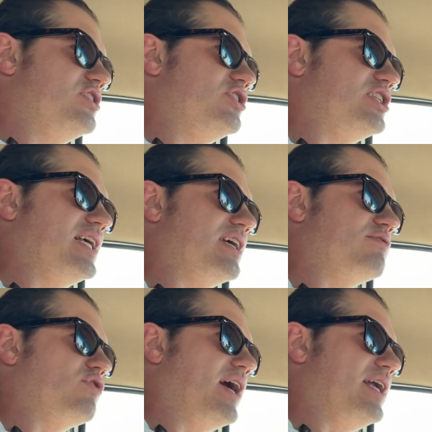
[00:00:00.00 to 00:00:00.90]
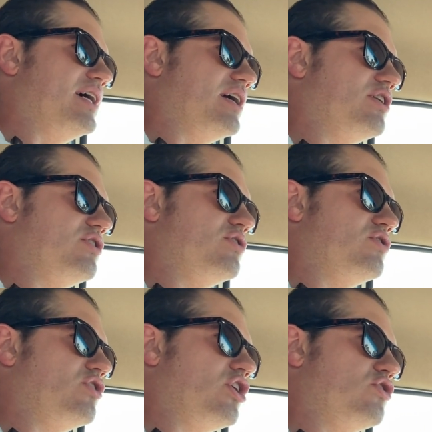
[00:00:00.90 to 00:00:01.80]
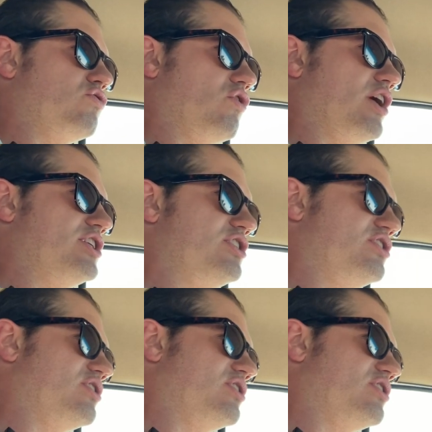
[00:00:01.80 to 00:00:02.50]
just think of trying to crush